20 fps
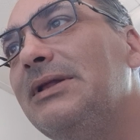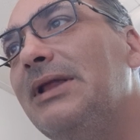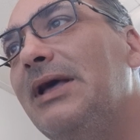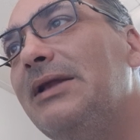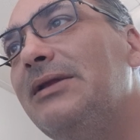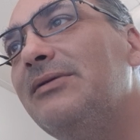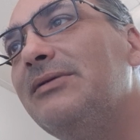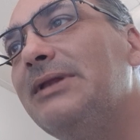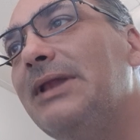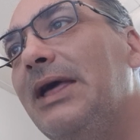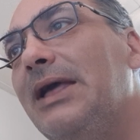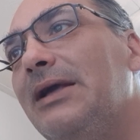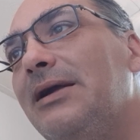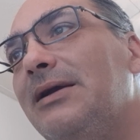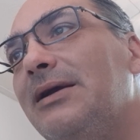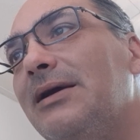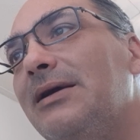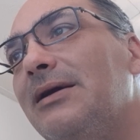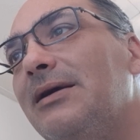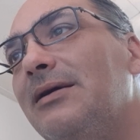Lady of the
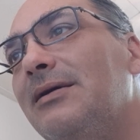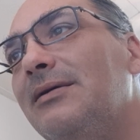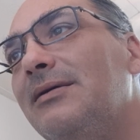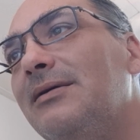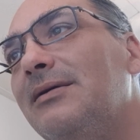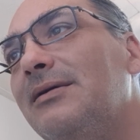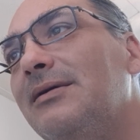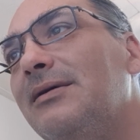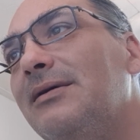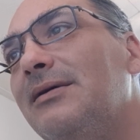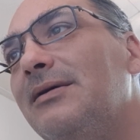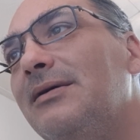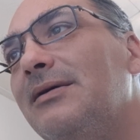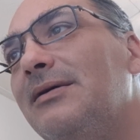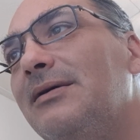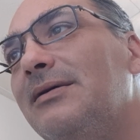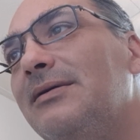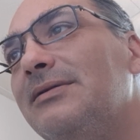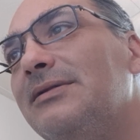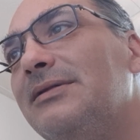Lake.
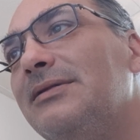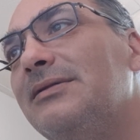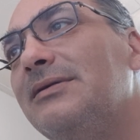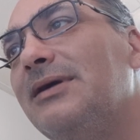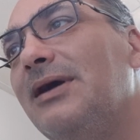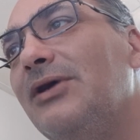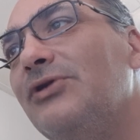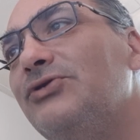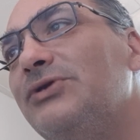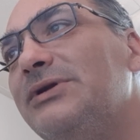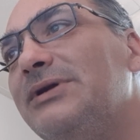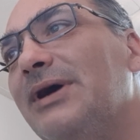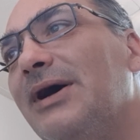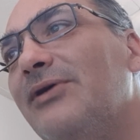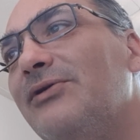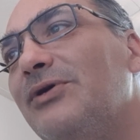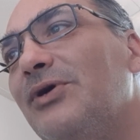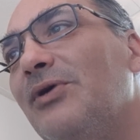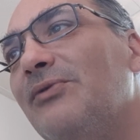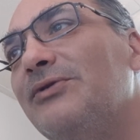Country
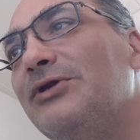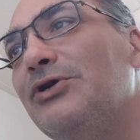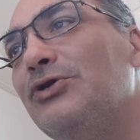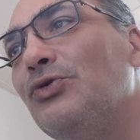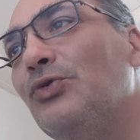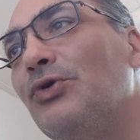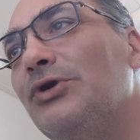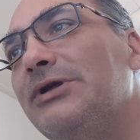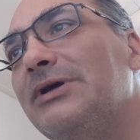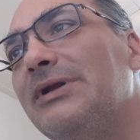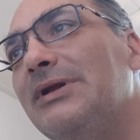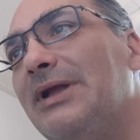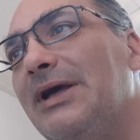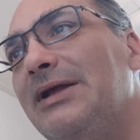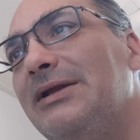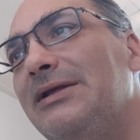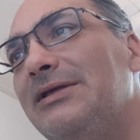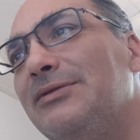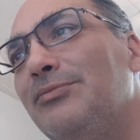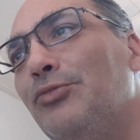Diary of an Edwardian
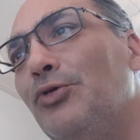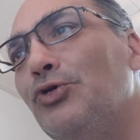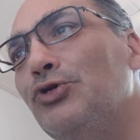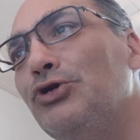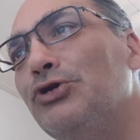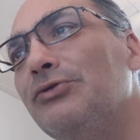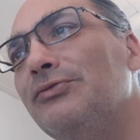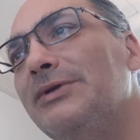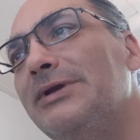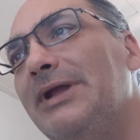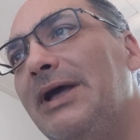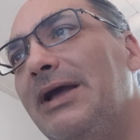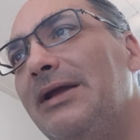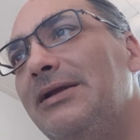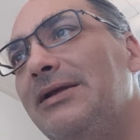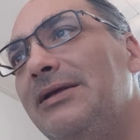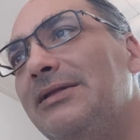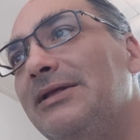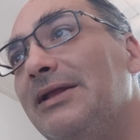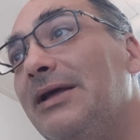Lady, The Portrait of a
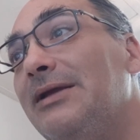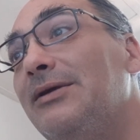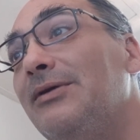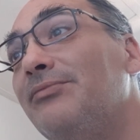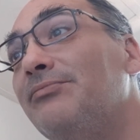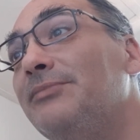Lady, The Lady